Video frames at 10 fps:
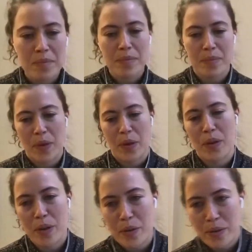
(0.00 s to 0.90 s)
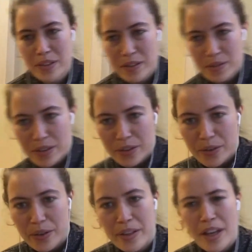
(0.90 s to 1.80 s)
I definitely
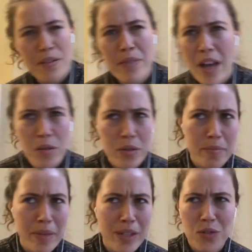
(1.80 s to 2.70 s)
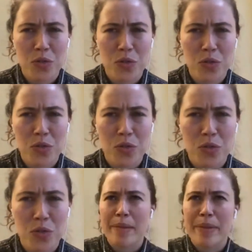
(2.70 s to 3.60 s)
agree with that. And helps with menstrual
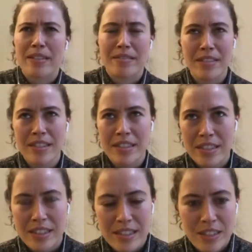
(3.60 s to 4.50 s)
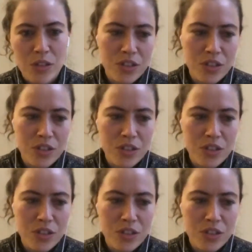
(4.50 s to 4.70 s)
pain. I mean, as long as you